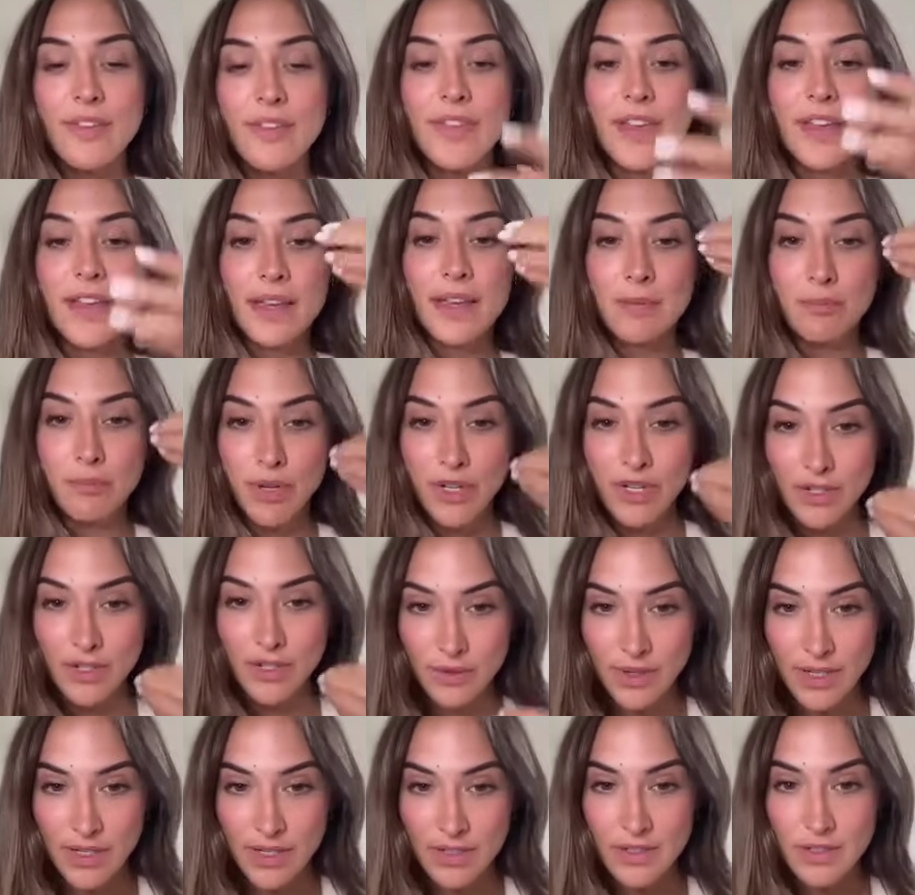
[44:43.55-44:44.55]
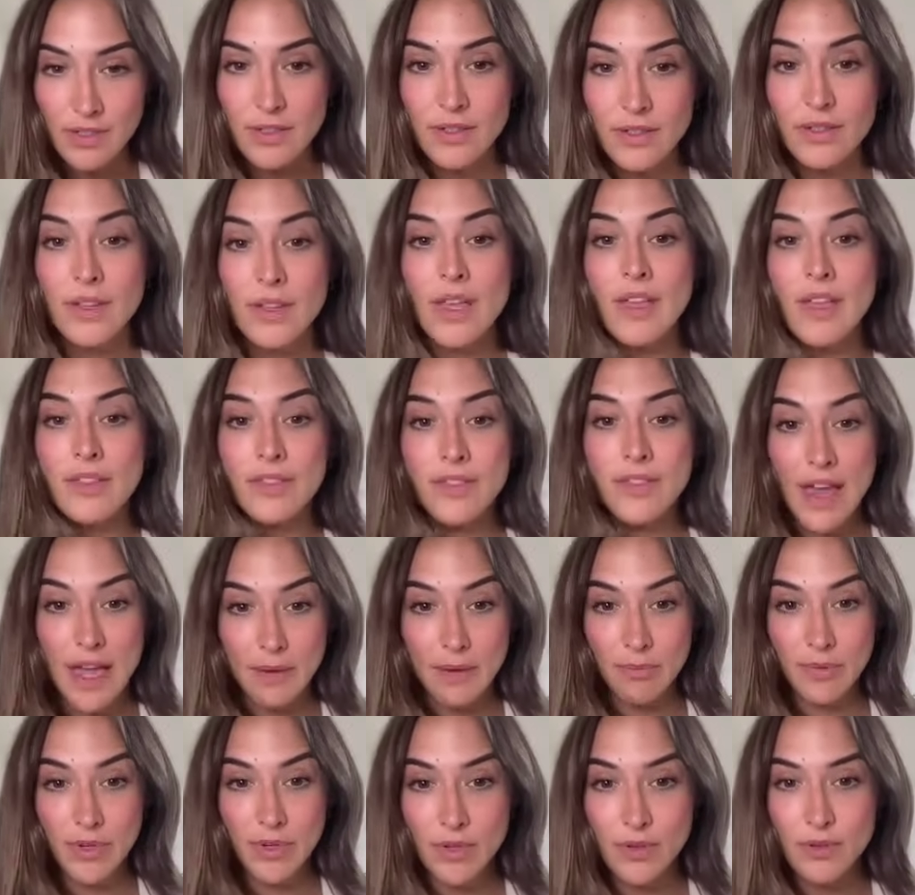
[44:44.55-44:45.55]
that can bring you into
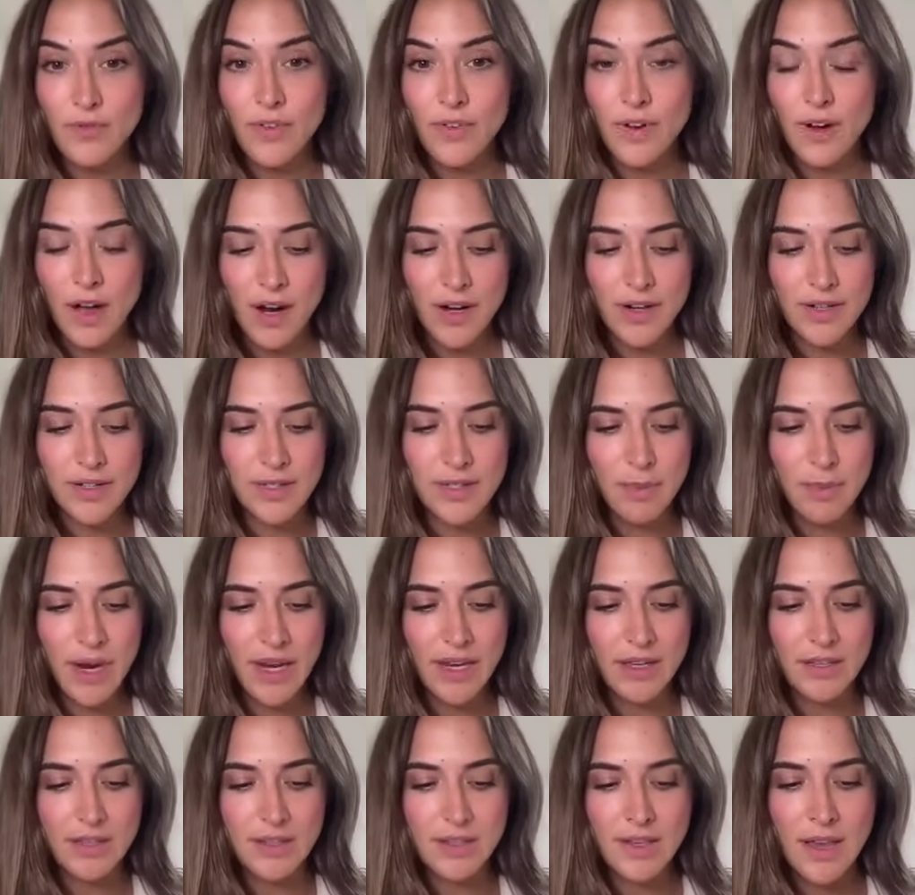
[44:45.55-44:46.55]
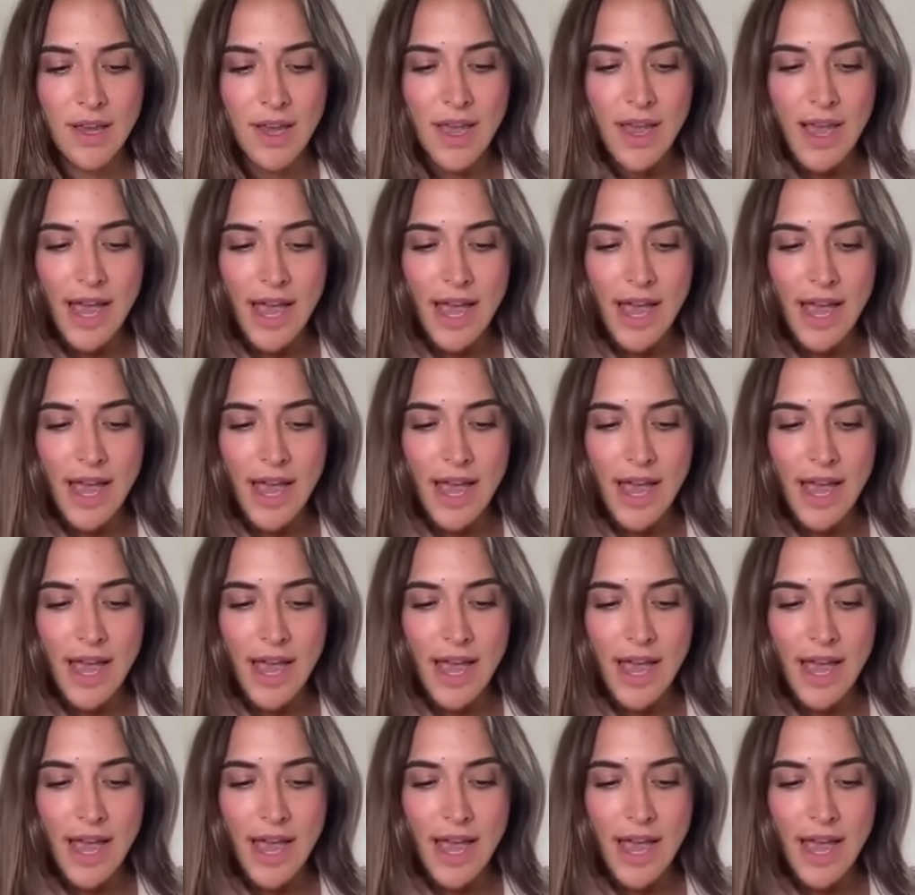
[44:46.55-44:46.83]
that beautiful heart space.